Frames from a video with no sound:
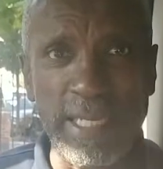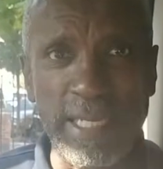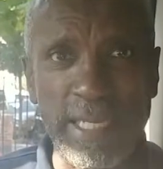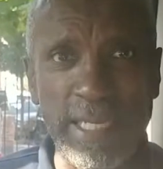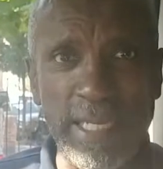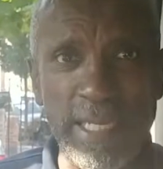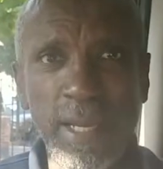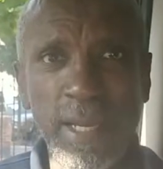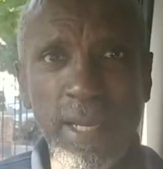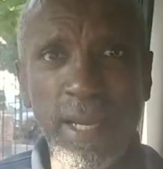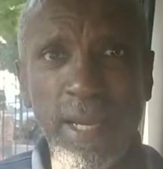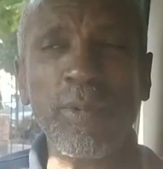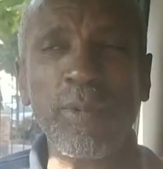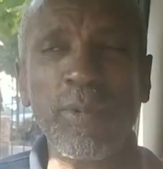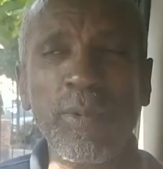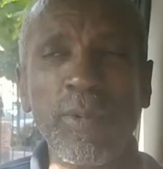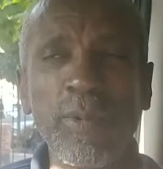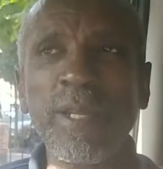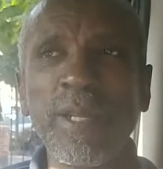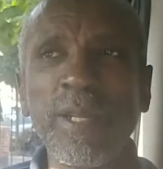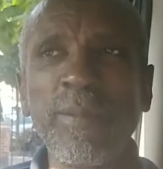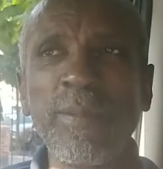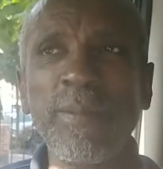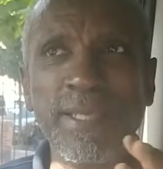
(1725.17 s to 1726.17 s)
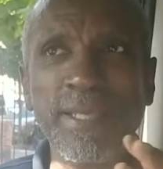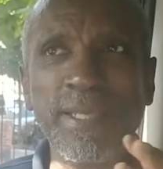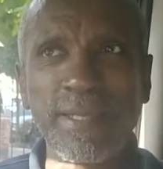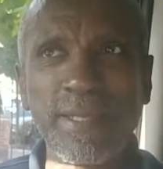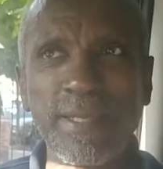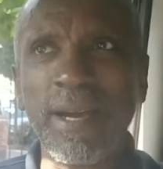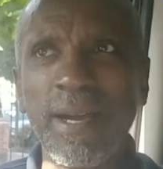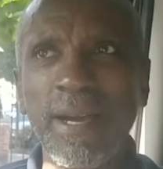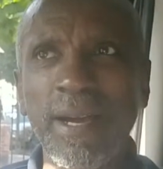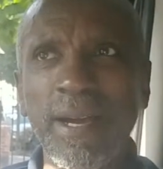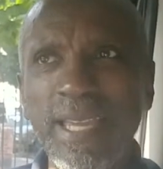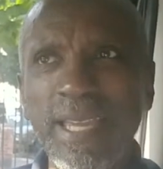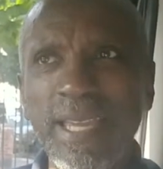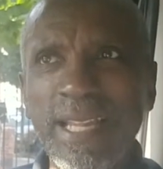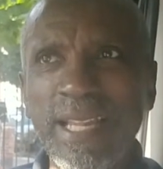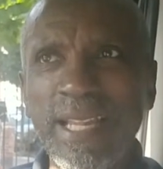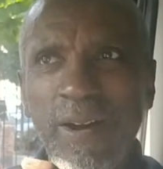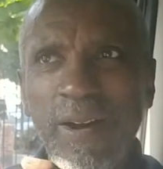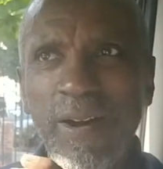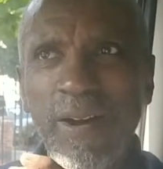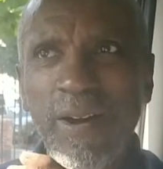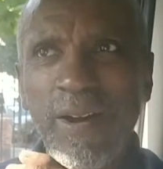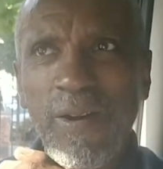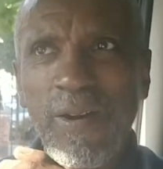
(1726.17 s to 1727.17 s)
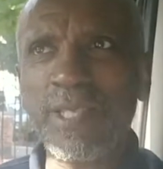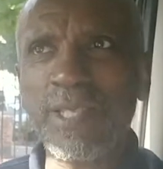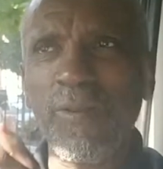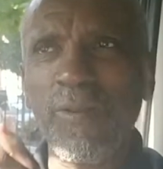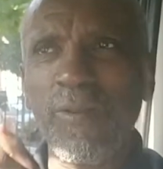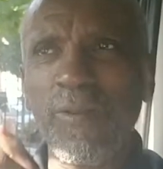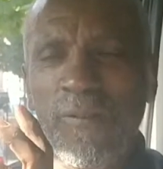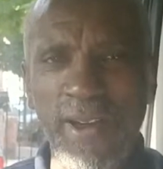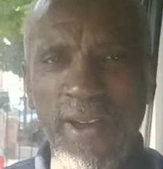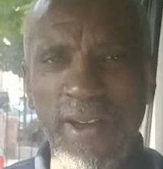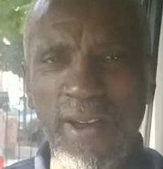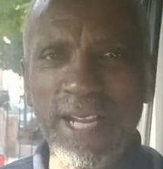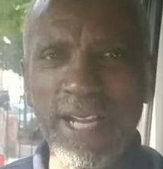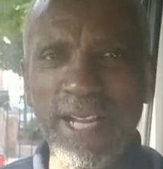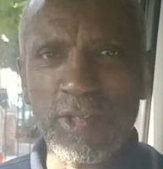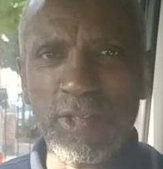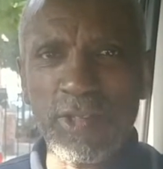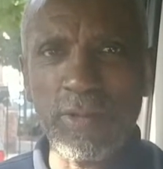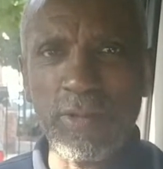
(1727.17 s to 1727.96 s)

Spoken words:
I didn't want to be stuck in an office or a factory.